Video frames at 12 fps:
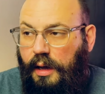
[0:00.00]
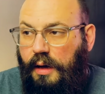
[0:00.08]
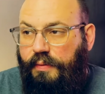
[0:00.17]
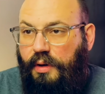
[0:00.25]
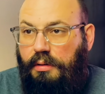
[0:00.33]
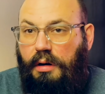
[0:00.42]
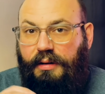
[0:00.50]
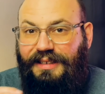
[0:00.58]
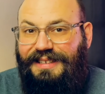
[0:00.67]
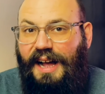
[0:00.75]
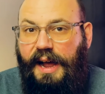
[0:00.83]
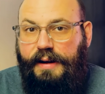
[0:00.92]
There are
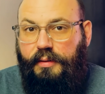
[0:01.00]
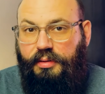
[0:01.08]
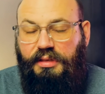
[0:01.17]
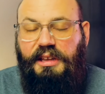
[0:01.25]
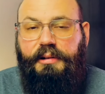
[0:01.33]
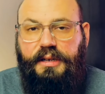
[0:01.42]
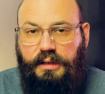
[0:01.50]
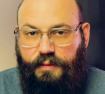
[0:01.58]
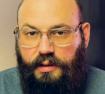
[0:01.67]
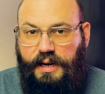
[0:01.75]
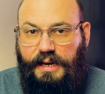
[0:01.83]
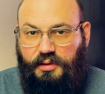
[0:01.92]
entire theories of
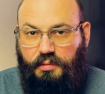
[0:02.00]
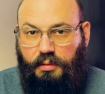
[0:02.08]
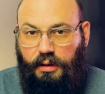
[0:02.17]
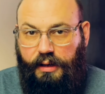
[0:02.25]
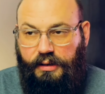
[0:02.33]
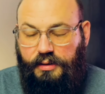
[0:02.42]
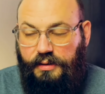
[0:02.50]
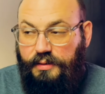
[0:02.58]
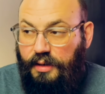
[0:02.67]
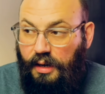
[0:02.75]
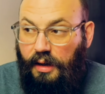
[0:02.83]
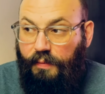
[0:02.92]
international relations
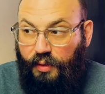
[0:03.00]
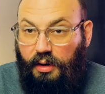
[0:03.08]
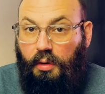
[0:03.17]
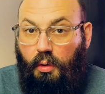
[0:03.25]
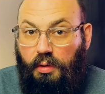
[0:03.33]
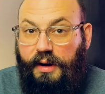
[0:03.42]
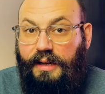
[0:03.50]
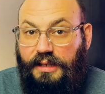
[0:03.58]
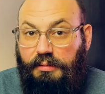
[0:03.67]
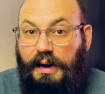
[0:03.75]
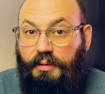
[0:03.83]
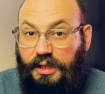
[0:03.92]
that are oriented
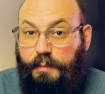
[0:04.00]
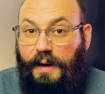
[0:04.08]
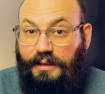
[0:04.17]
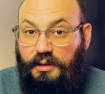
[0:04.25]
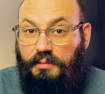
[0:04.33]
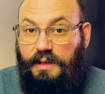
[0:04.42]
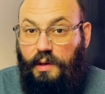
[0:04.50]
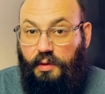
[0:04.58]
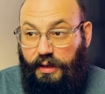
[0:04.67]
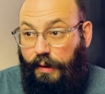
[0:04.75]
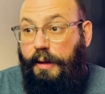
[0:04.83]
around expected utility,